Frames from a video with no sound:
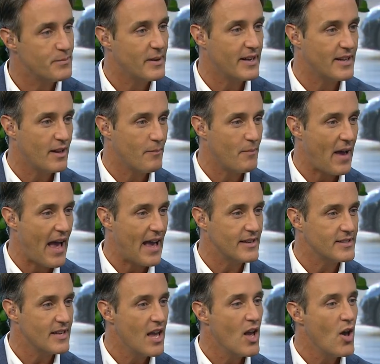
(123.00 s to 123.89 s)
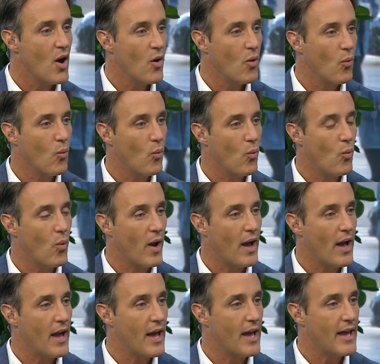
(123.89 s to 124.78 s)
been in the past. Uh,
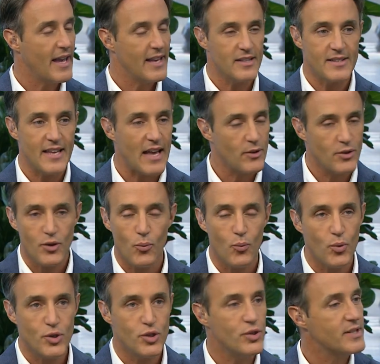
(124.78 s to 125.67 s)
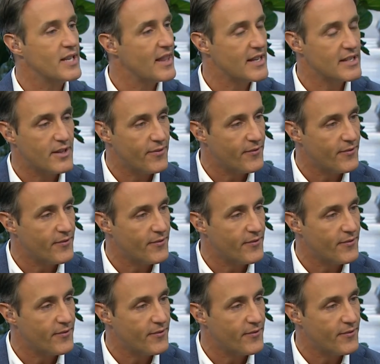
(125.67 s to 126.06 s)
is that, would you say that's a